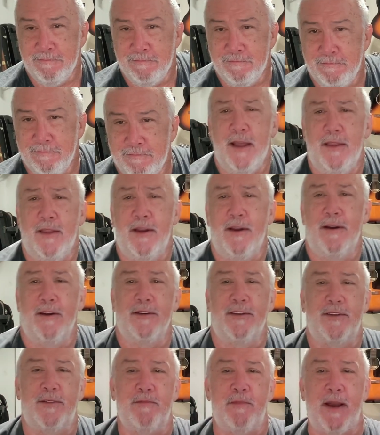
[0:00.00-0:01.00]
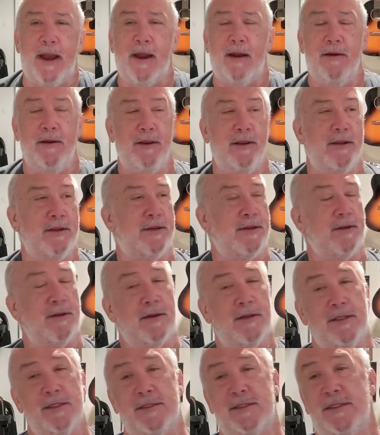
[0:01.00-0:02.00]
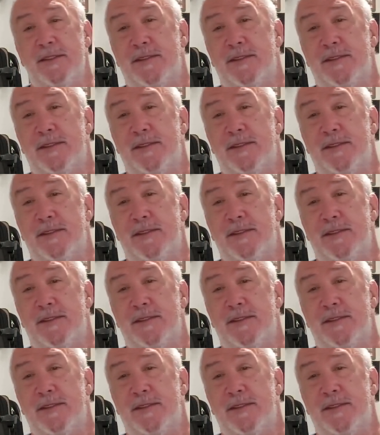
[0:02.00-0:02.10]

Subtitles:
Hey there, aspiring guitarists.